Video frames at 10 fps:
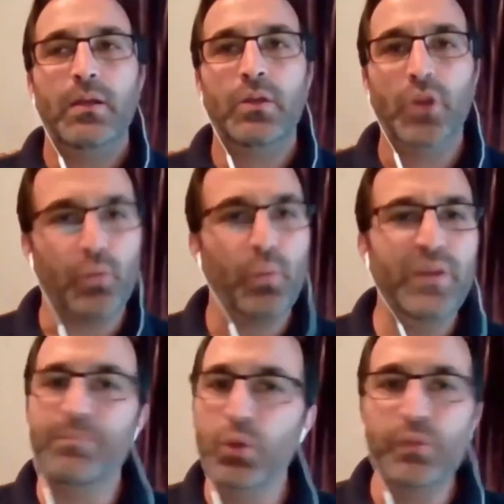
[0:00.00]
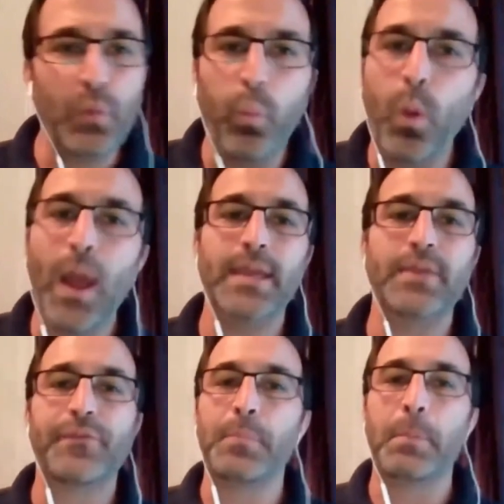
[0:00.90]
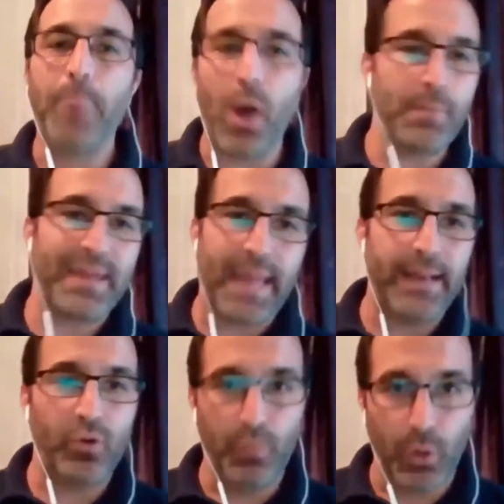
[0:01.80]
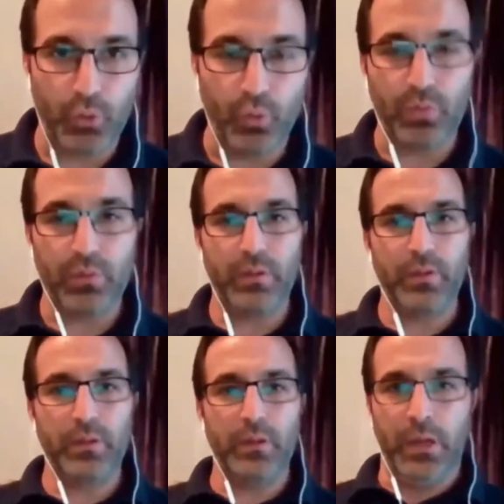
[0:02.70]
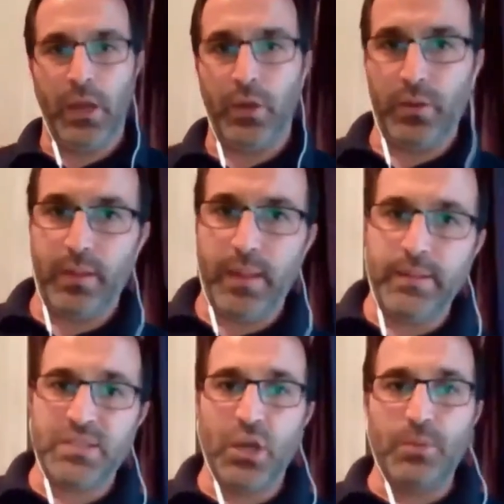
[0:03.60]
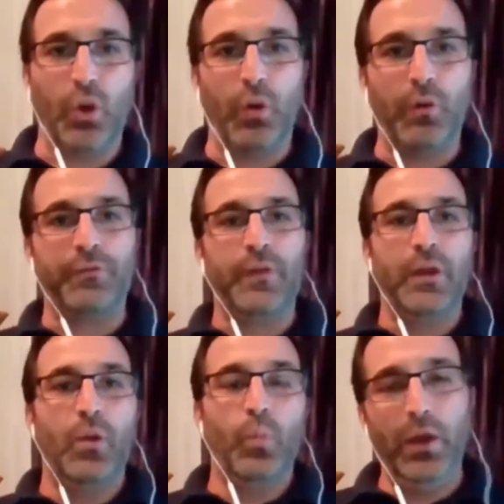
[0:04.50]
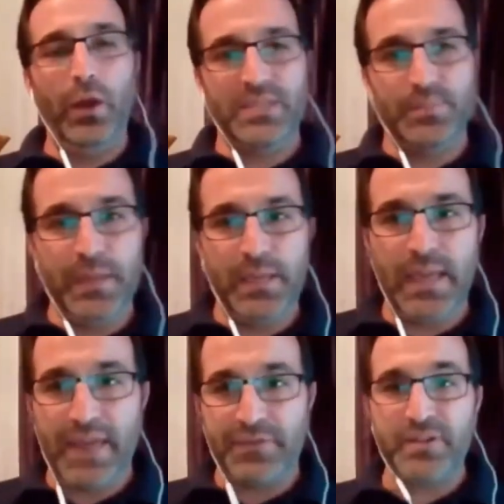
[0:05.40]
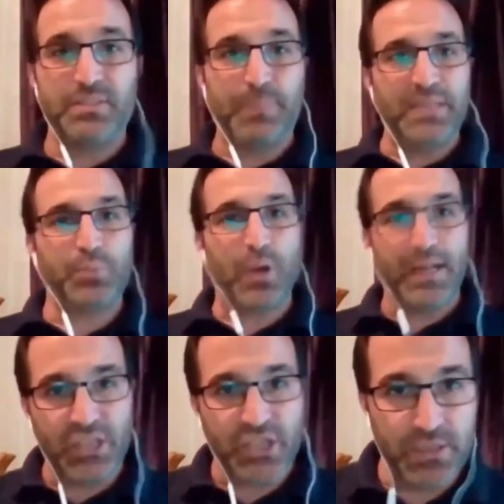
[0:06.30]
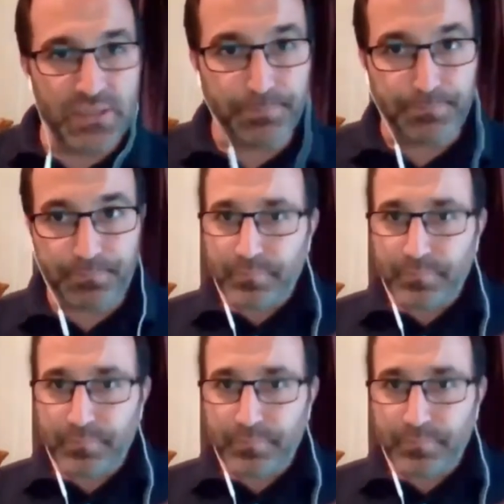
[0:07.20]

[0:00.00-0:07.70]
Look, we've moved away from a biomechanical model, you know, in terms of we like to be evidence based practitioners.